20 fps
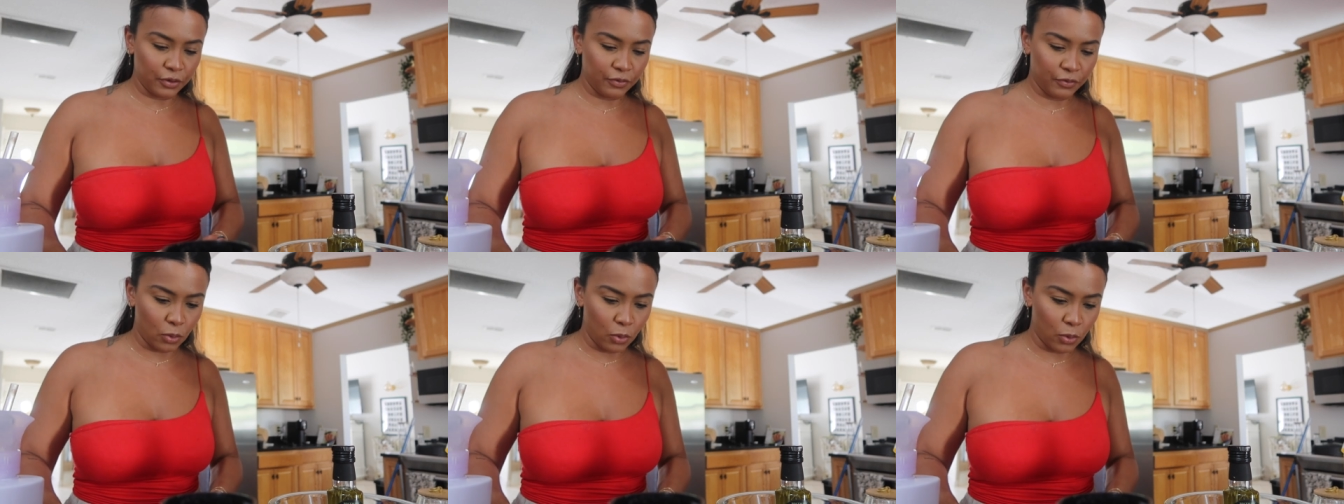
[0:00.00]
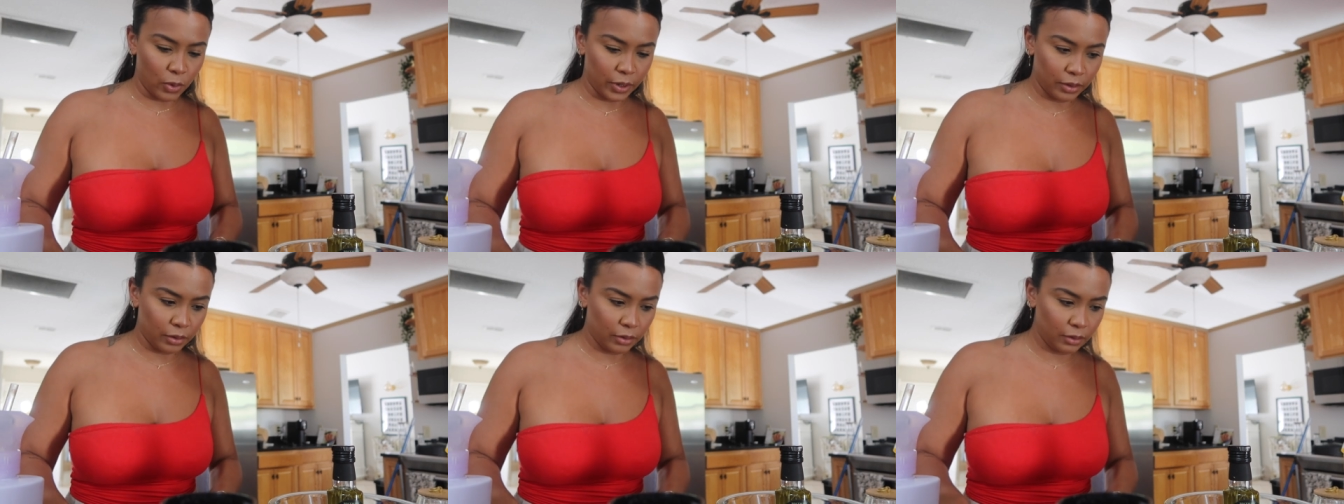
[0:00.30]

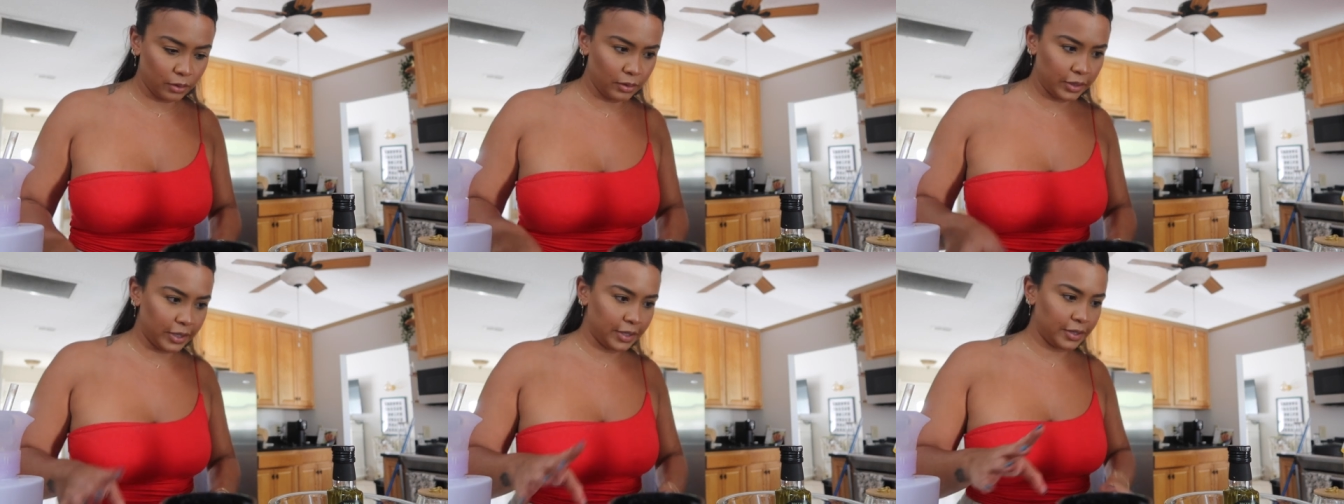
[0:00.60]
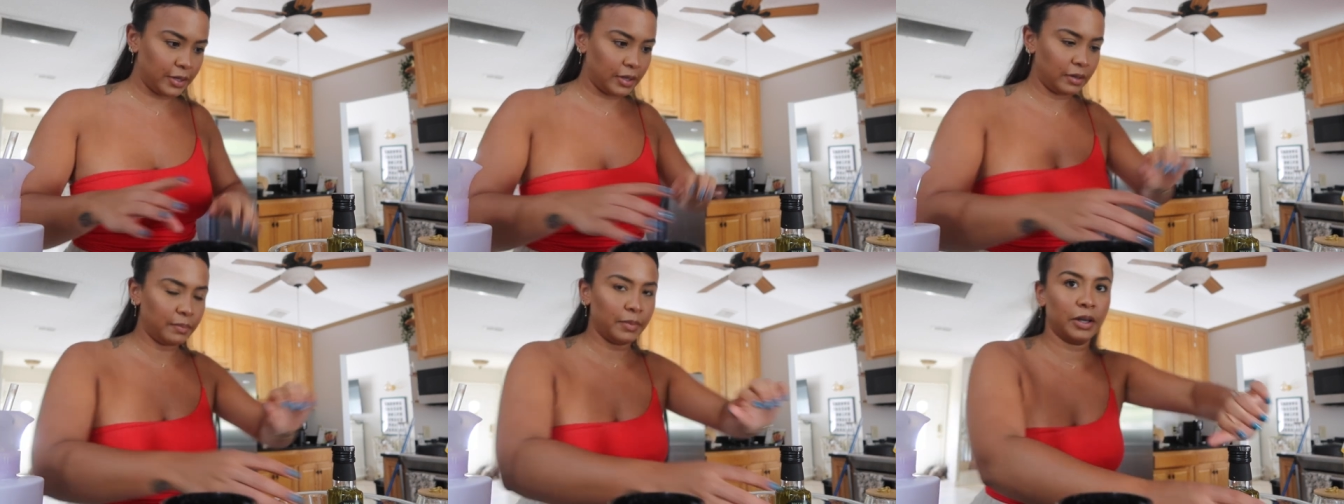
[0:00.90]
of oil
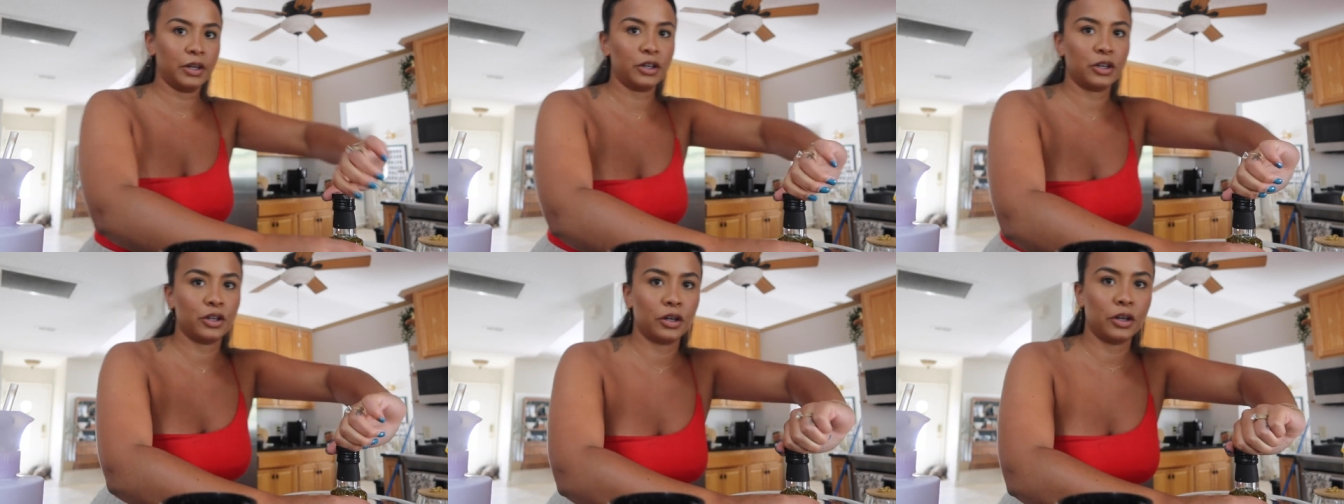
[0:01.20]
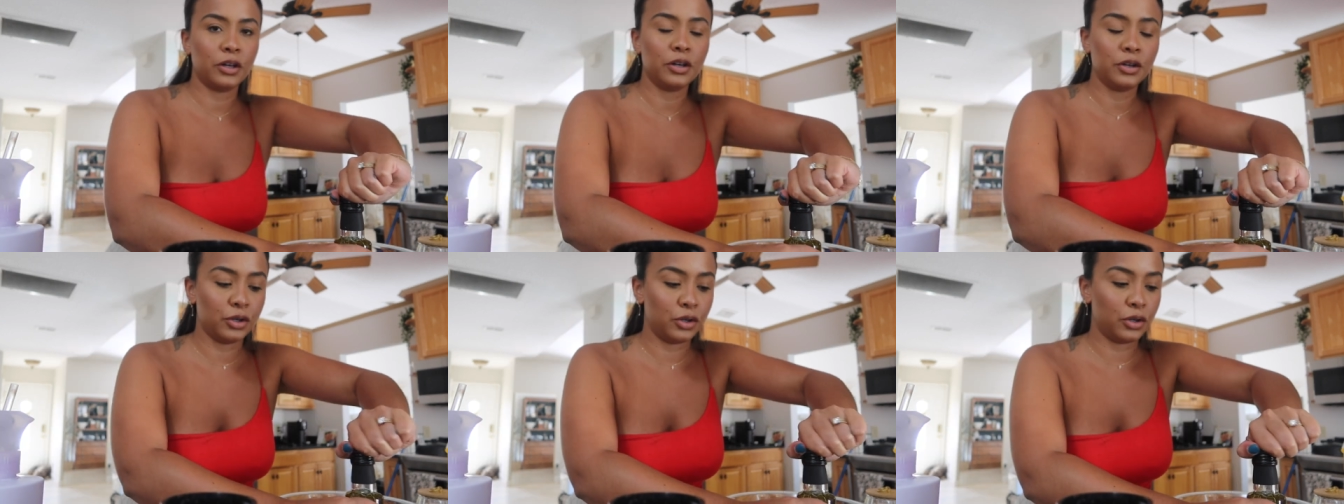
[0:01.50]
into the
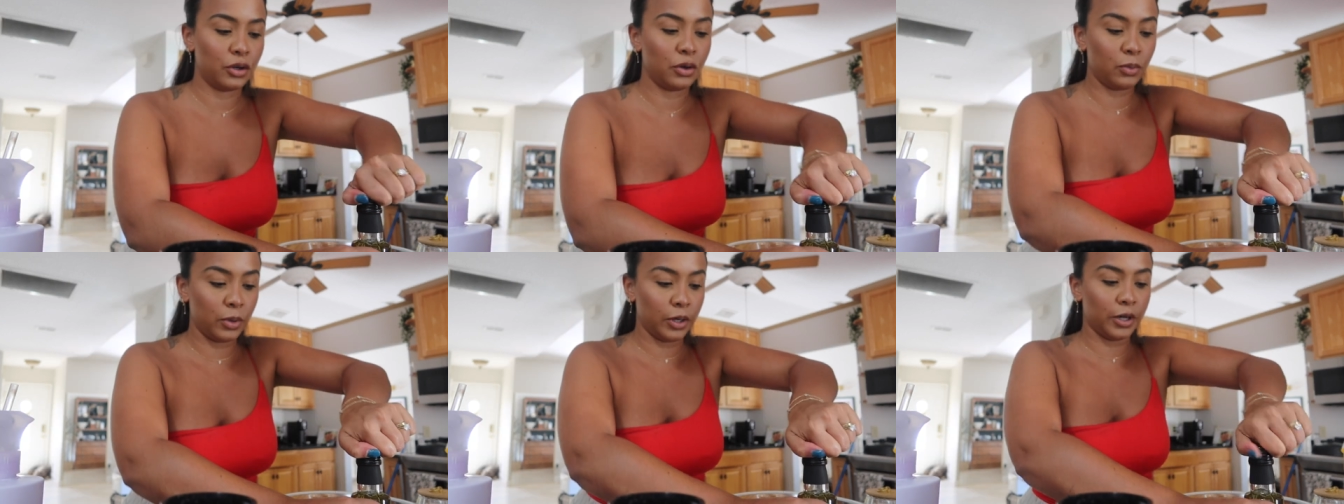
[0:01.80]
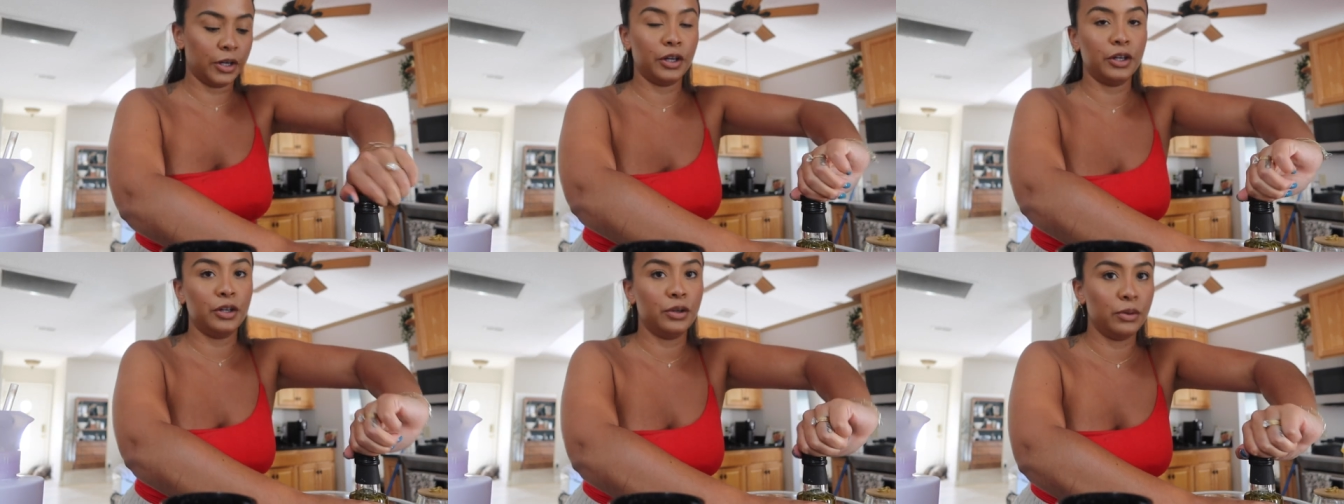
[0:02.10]
mixture. So
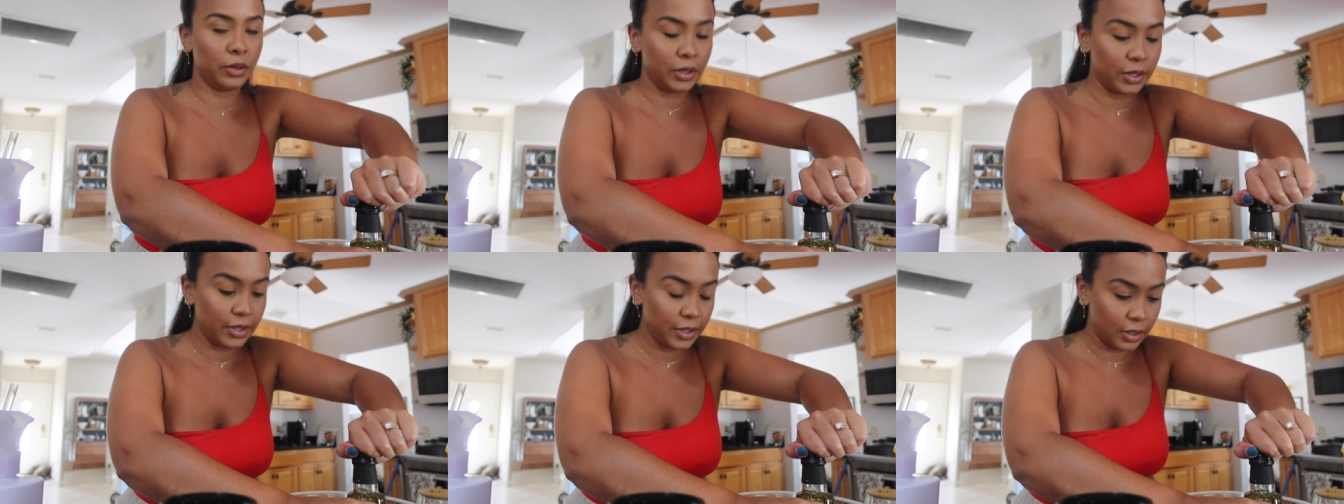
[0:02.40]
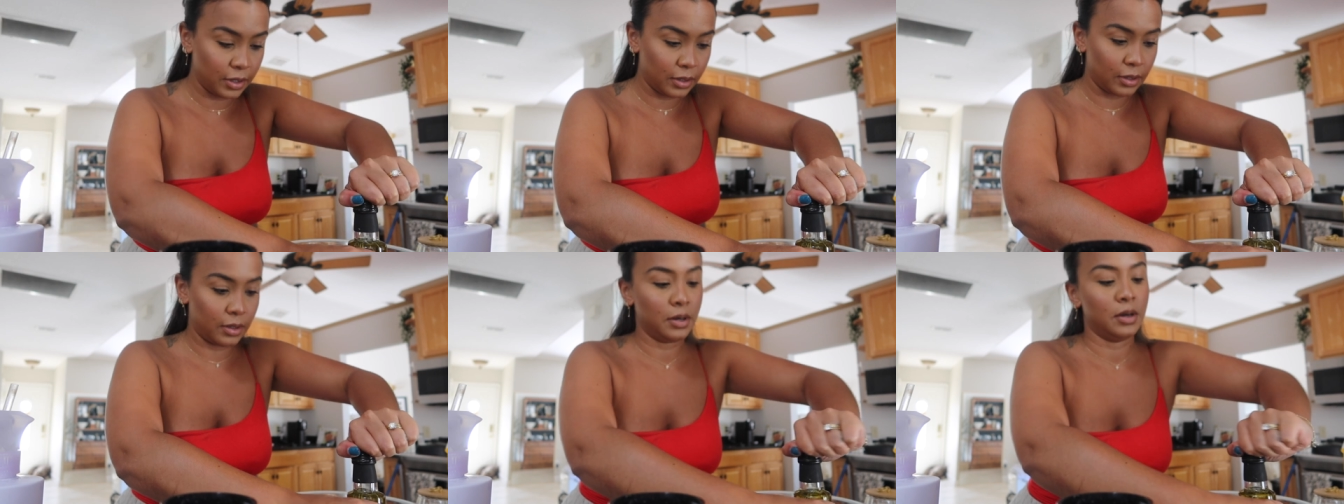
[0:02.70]
we're gonna do this.